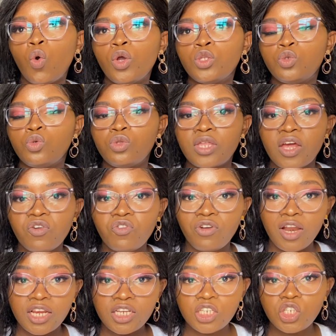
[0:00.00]
into that
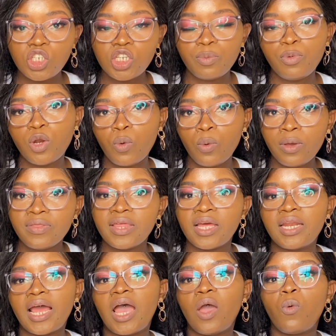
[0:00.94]
relationship knowing
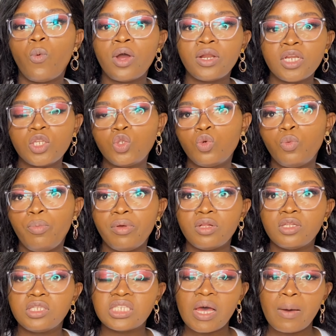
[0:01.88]
that I wanted to
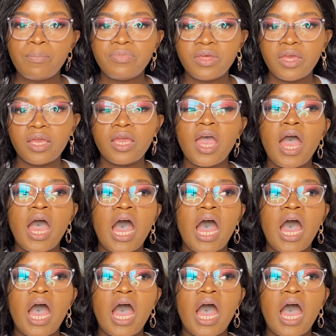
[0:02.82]
build something.